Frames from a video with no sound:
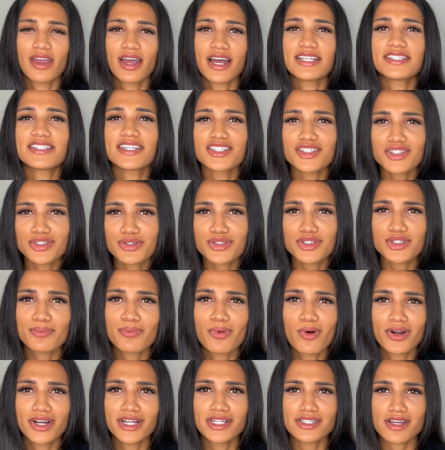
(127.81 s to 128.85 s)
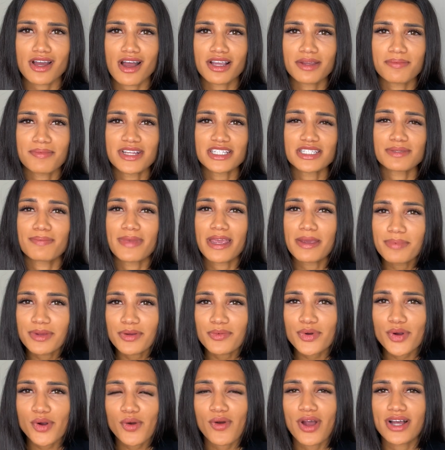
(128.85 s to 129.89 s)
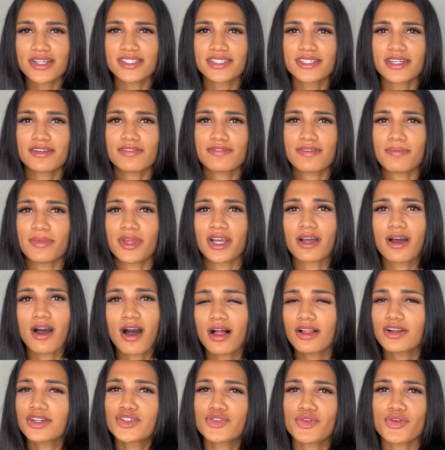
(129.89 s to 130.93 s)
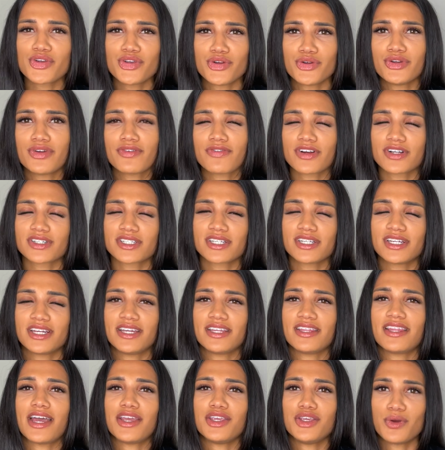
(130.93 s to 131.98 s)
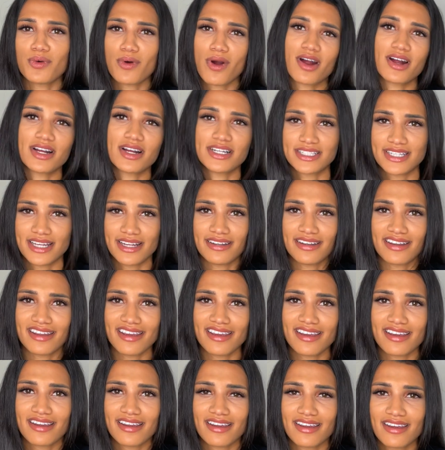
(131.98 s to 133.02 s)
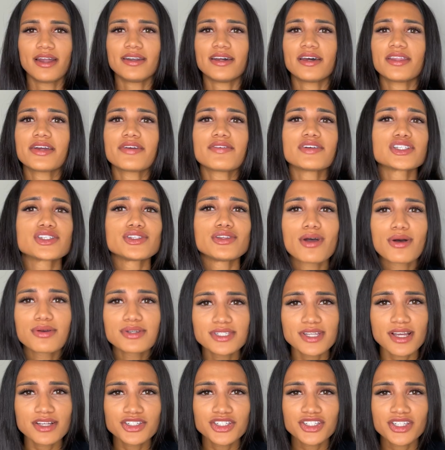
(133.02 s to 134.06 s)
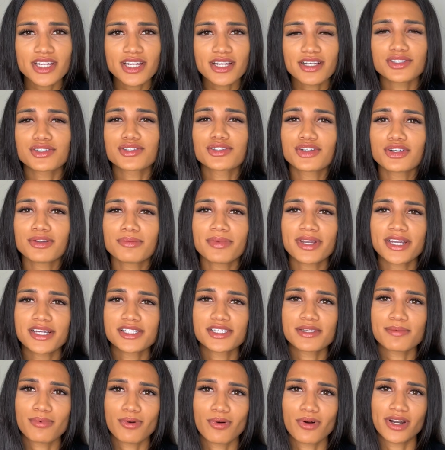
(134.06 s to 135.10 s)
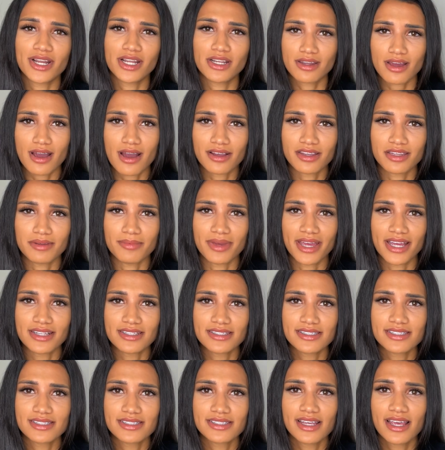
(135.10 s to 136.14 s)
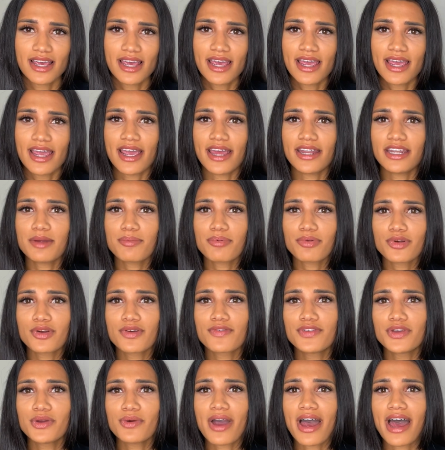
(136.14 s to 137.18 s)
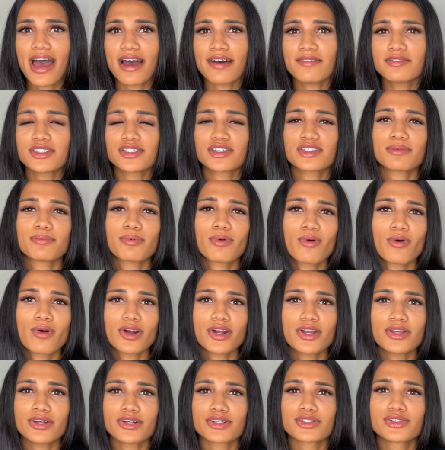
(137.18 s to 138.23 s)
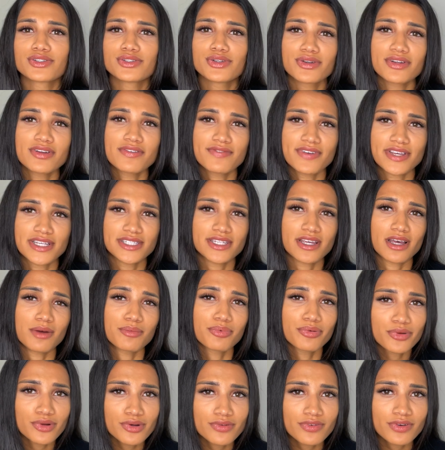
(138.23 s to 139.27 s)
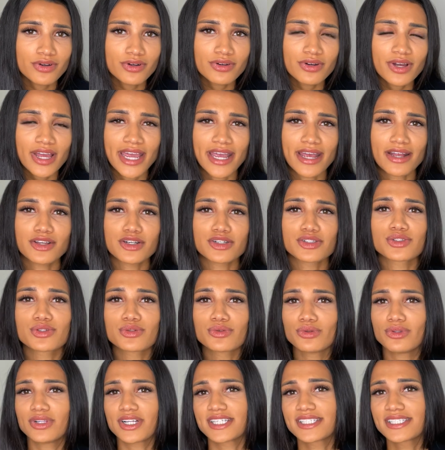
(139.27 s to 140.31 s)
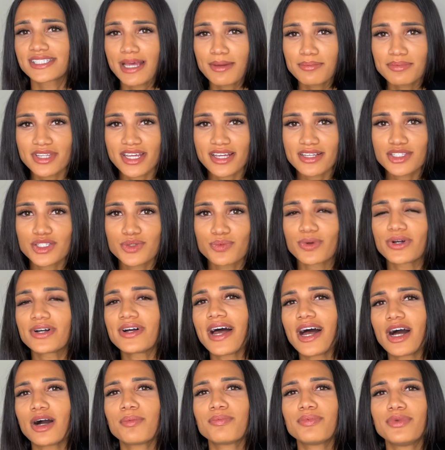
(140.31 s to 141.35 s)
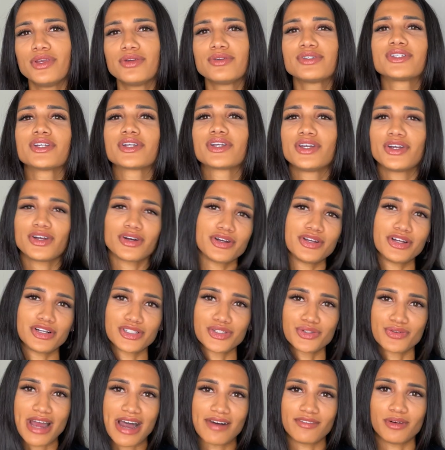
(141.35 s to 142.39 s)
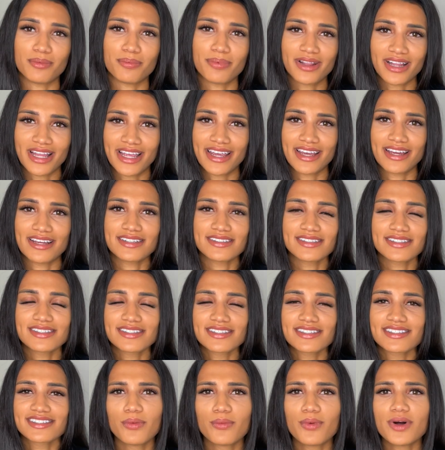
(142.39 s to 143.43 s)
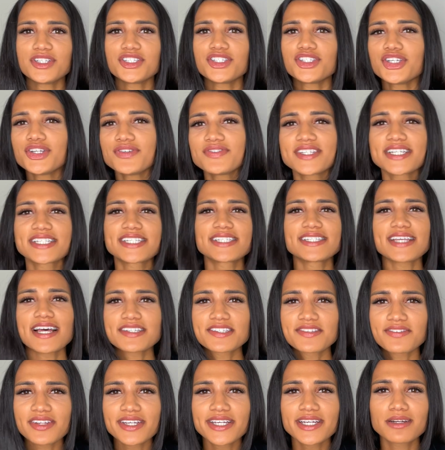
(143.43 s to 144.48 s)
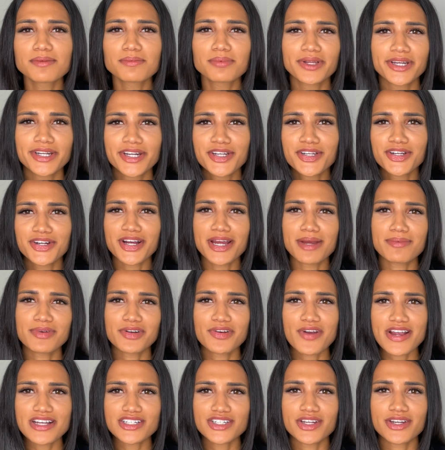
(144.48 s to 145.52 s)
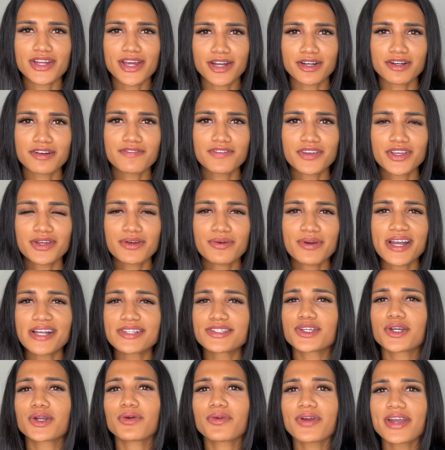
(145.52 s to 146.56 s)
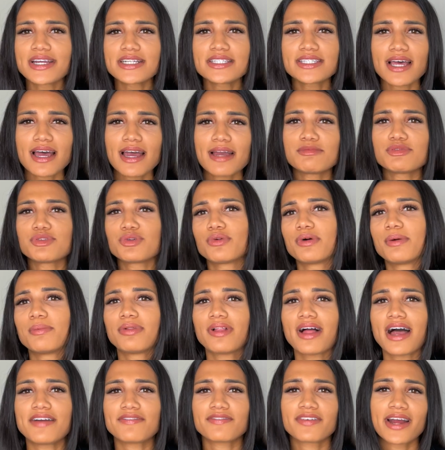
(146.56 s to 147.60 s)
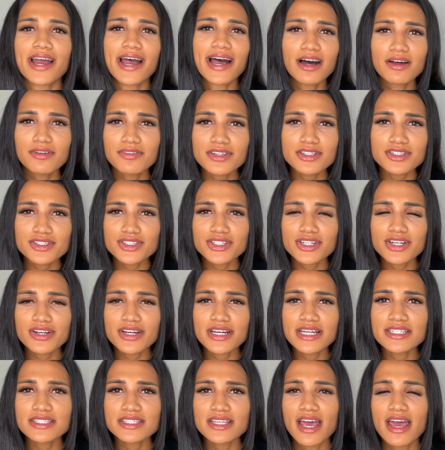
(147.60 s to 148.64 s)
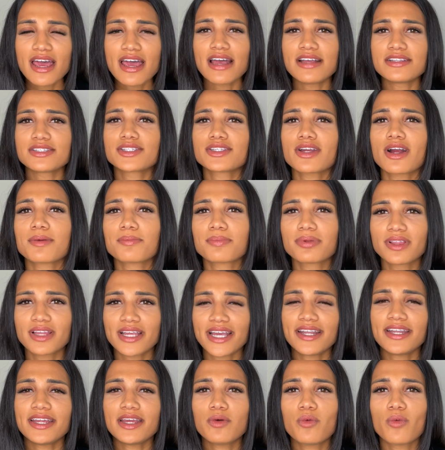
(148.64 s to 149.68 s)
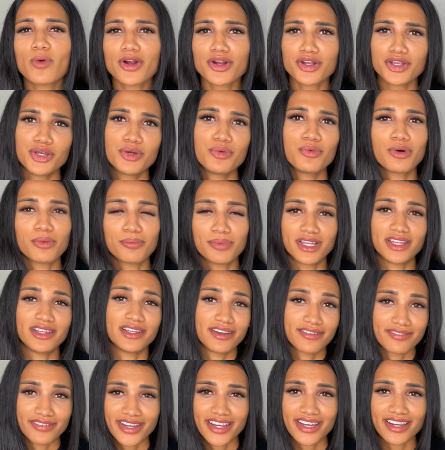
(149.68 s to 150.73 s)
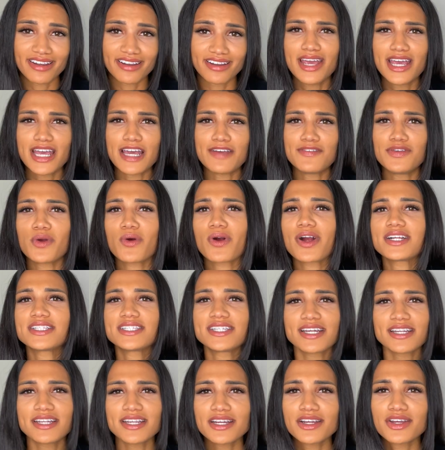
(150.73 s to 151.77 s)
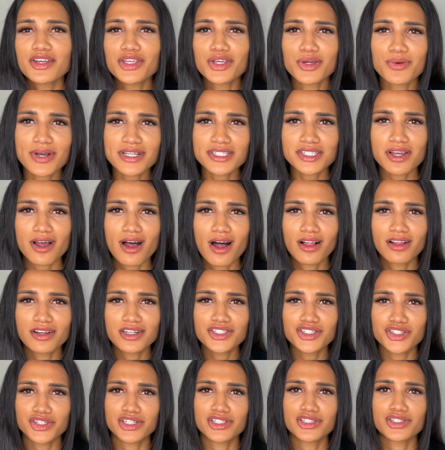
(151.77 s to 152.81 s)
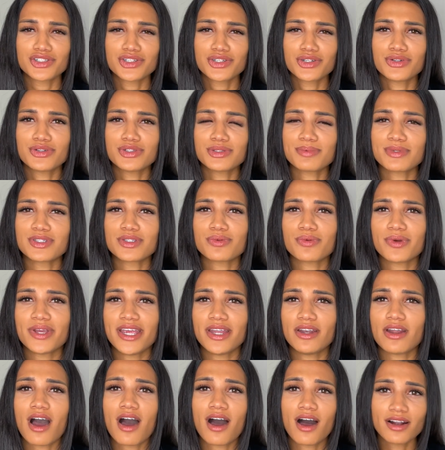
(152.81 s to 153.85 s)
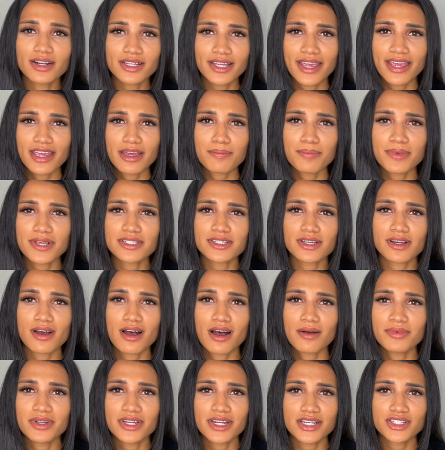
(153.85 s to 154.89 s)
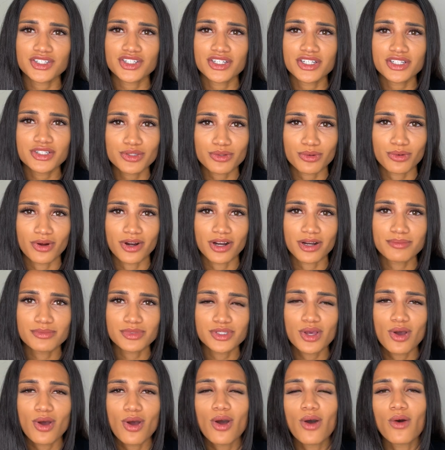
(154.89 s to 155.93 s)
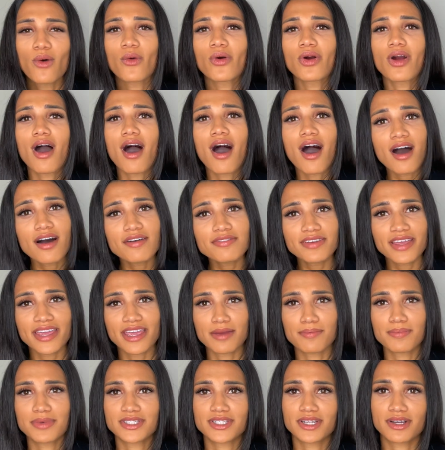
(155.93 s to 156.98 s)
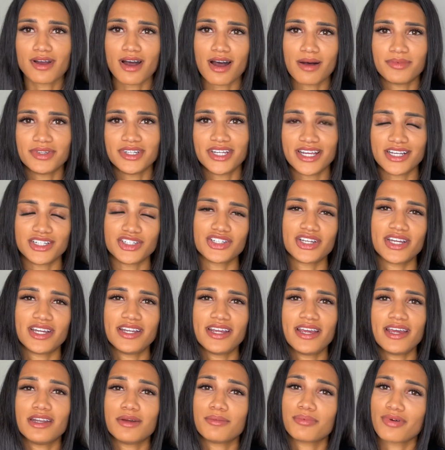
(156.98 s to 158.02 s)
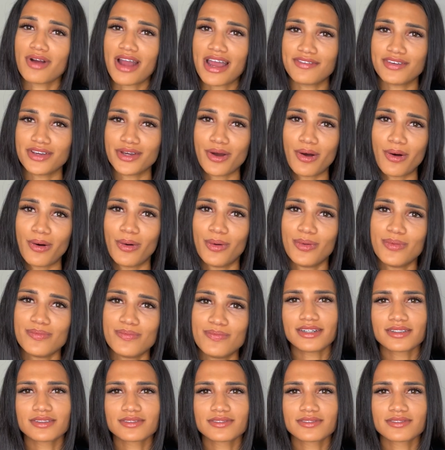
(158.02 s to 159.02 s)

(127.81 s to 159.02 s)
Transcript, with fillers: Additional supporting documents may be requested from the college or university that you are attending. Now, there is no such thing as too many supporting documents. Any proof you have to support your student visa approval and your school acceptance will help you secure your travel plans. Once you've successfully completed your immigration interview, it's a great time to apply for health insurance and start planning where you will be living. If you are attending a U S college, you can choose between on-campus accommodation in dorms or off-campus accommodation in a private home.